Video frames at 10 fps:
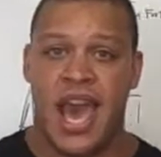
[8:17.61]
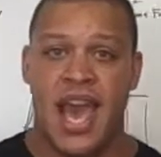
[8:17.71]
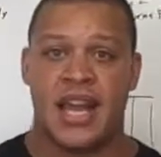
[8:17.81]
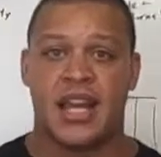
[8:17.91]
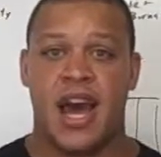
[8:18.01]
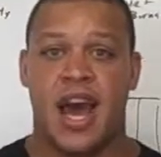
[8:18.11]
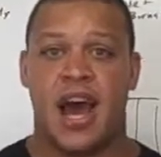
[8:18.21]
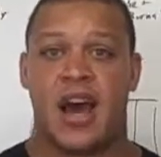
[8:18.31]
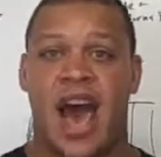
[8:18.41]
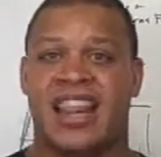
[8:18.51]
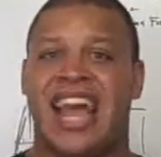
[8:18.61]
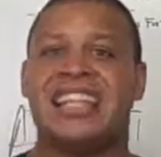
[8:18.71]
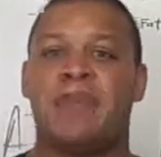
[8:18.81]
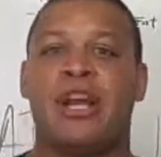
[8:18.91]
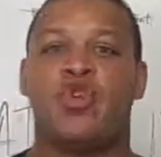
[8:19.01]
and I'd
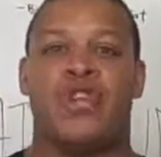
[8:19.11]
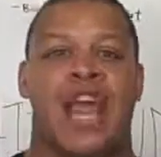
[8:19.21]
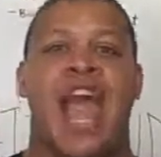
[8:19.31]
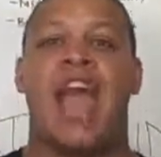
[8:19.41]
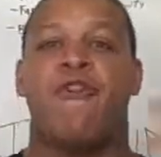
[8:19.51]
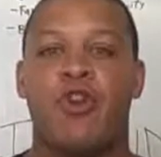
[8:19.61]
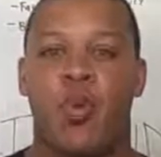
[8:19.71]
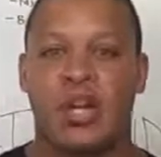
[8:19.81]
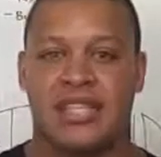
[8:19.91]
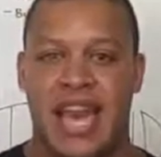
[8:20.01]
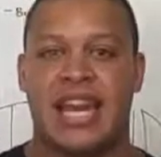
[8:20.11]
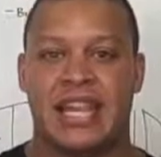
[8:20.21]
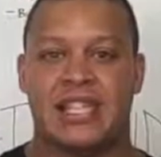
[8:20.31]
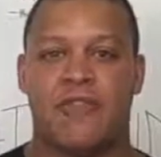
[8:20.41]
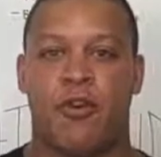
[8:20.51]
like to make sure that everyone is
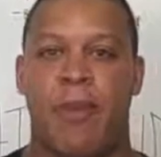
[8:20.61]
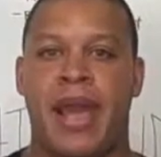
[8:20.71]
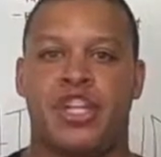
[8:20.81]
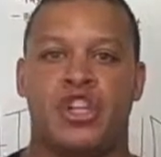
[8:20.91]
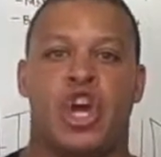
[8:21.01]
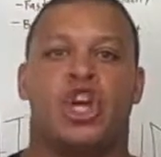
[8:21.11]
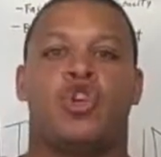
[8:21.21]
getting this information.